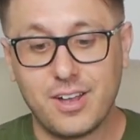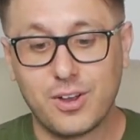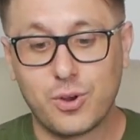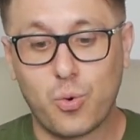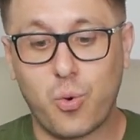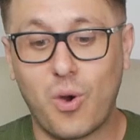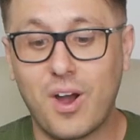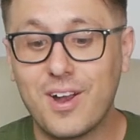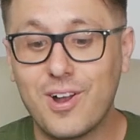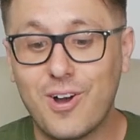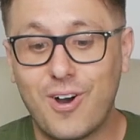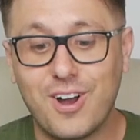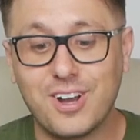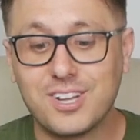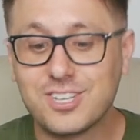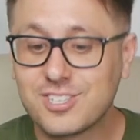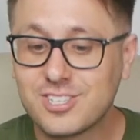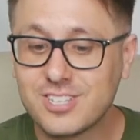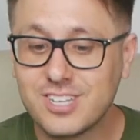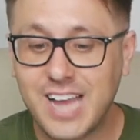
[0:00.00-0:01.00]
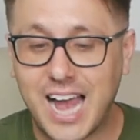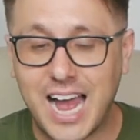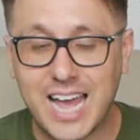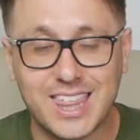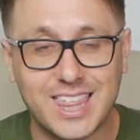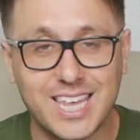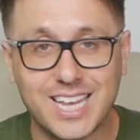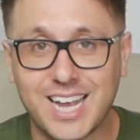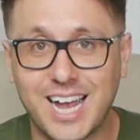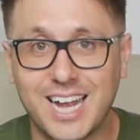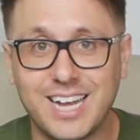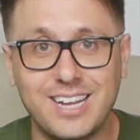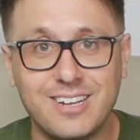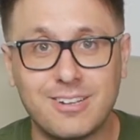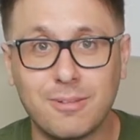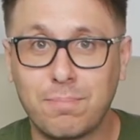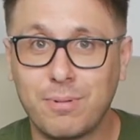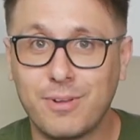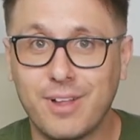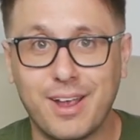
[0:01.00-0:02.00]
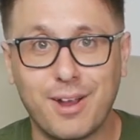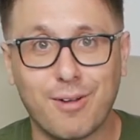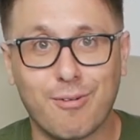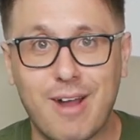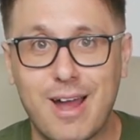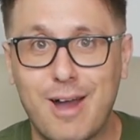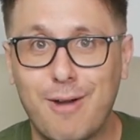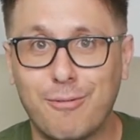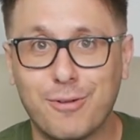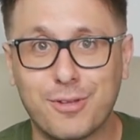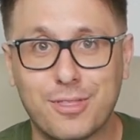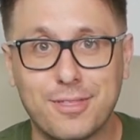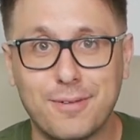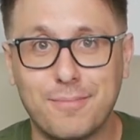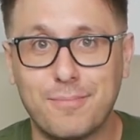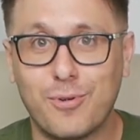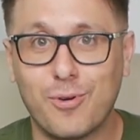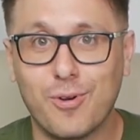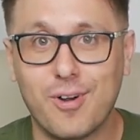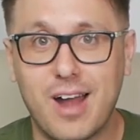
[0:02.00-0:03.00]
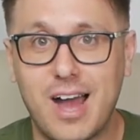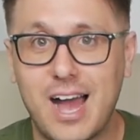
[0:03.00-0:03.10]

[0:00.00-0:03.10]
Quite honestly, I think I need to play around with them more.